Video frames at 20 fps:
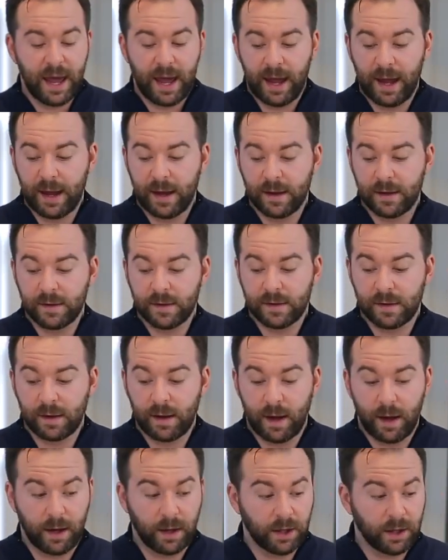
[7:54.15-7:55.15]
and
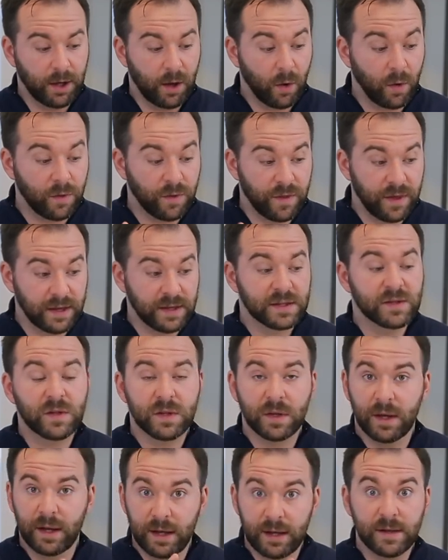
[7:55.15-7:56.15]
uh, you know,
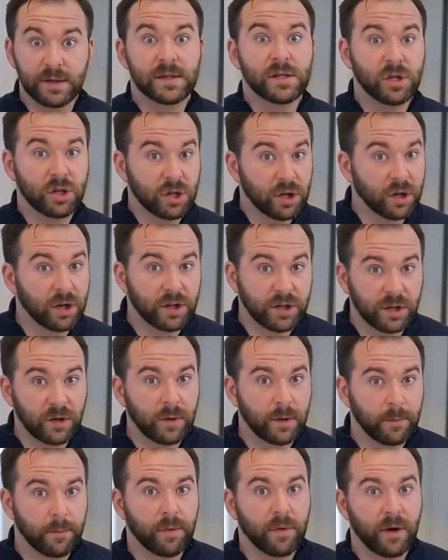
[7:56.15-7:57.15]
this is sure
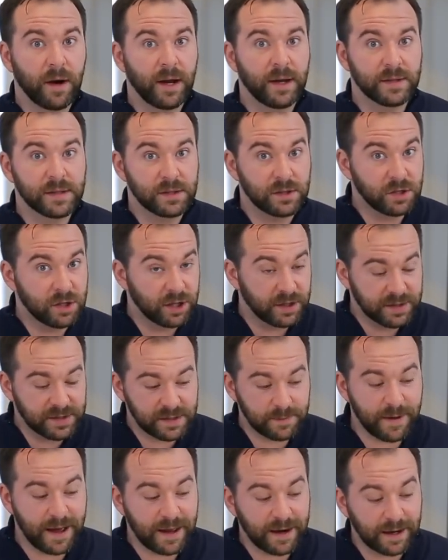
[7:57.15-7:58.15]
to impress
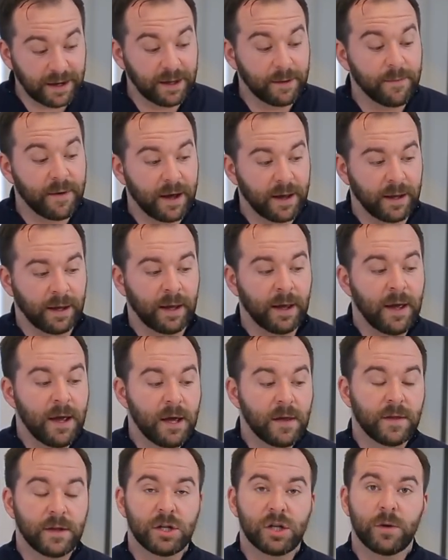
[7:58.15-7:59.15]
just about anybody
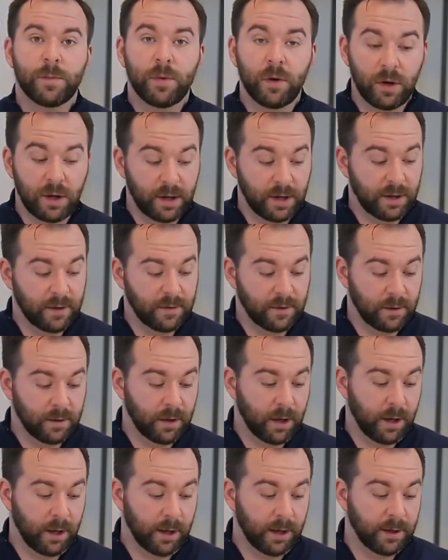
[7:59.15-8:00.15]
that you put it in
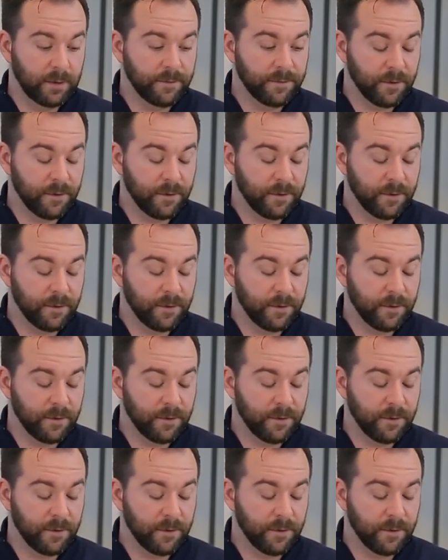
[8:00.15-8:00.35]
uh, in